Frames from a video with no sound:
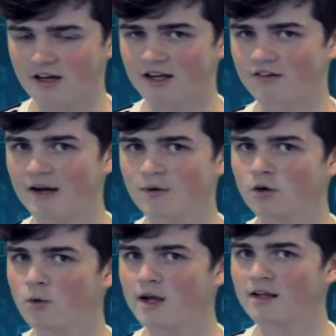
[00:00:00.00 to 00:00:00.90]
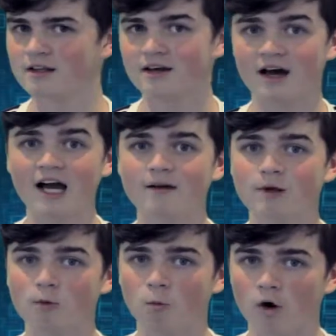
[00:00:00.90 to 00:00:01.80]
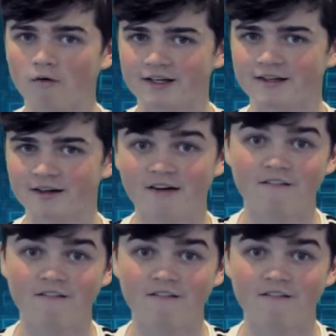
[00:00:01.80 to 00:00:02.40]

And if I'm in New England, I'd be worried.